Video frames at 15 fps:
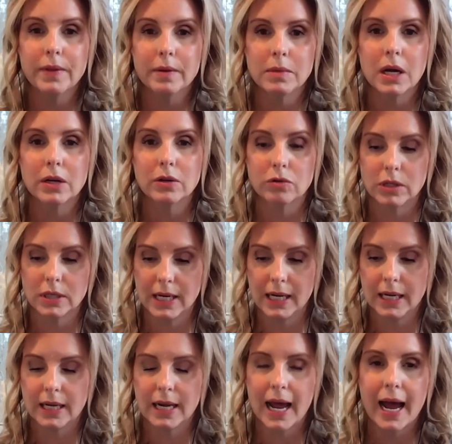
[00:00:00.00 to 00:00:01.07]
them to
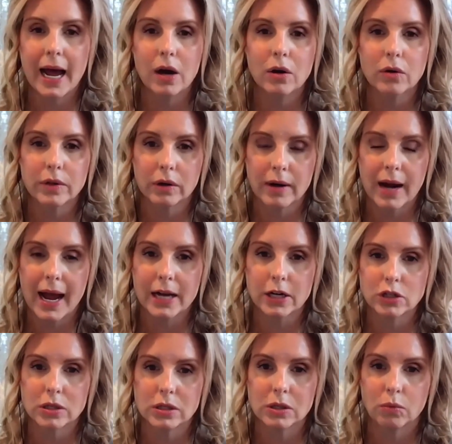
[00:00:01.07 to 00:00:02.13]
understand how their
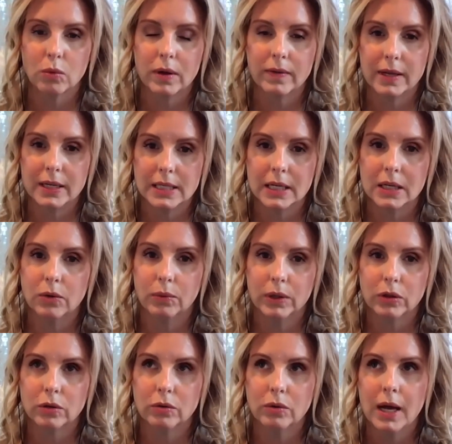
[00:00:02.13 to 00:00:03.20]
actions and what they did and went
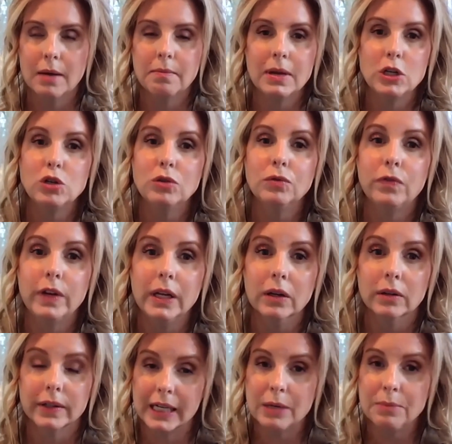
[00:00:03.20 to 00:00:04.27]
through made you feel,
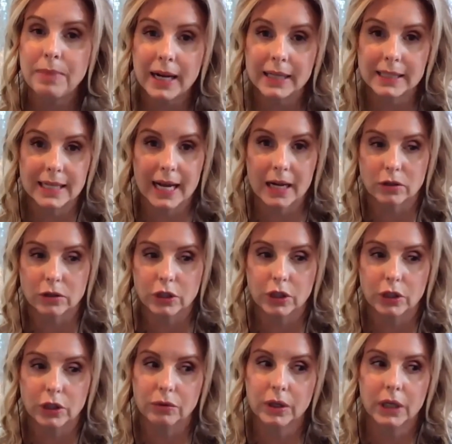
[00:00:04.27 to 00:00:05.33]
the impact it had on
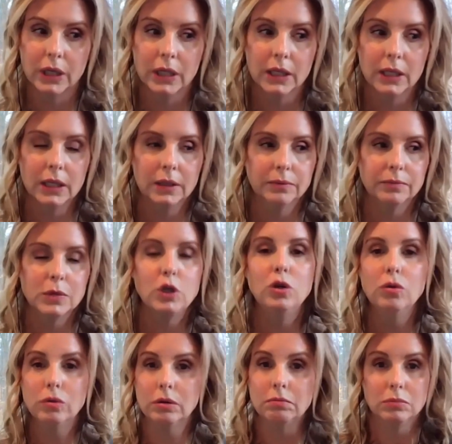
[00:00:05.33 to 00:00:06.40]
you
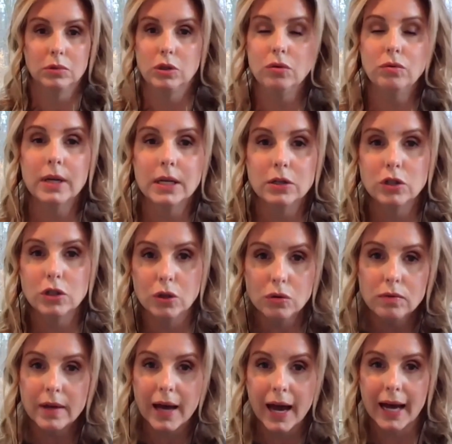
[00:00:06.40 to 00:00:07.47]
you you can do
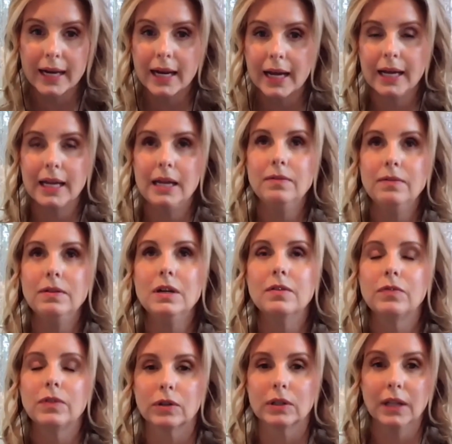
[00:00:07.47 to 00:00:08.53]
that even
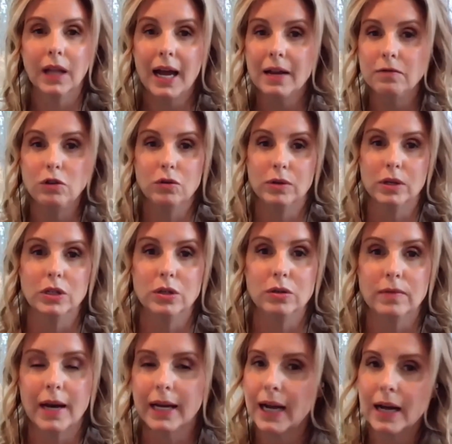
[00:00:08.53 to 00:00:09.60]
if they're alive you can do
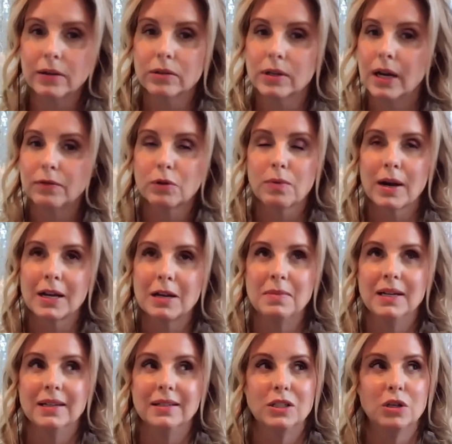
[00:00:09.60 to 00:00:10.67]
that i don't ever
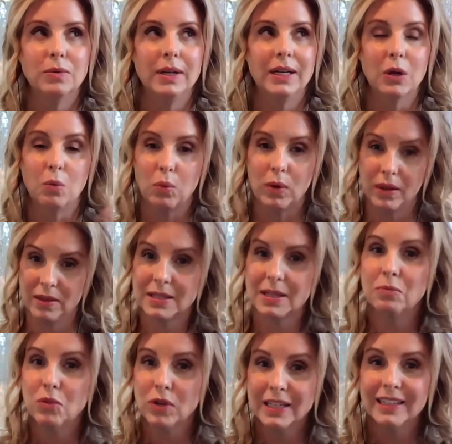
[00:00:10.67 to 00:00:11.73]
recommend doing it with
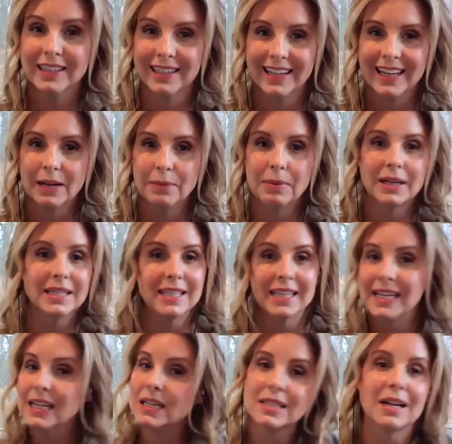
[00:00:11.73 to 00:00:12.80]
someone because
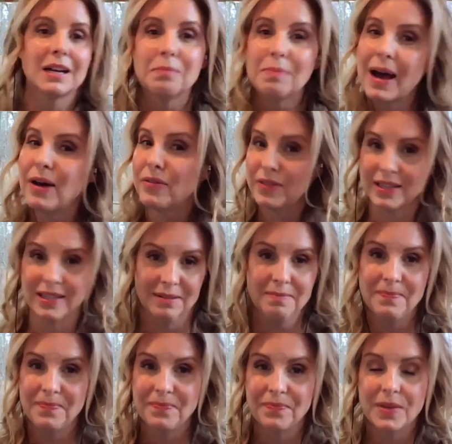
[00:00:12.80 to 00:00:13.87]
again it's not about them
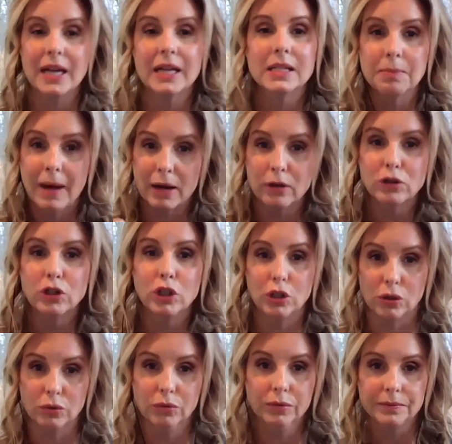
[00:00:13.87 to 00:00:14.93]
it's about
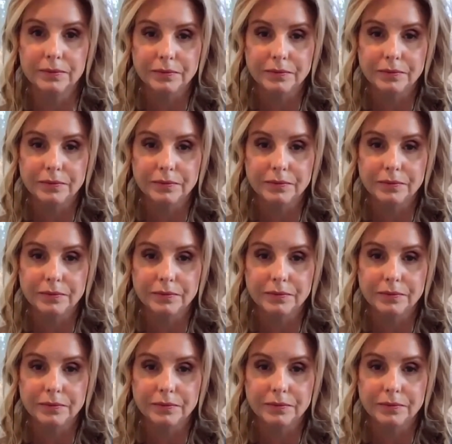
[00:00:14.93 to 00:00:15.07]
you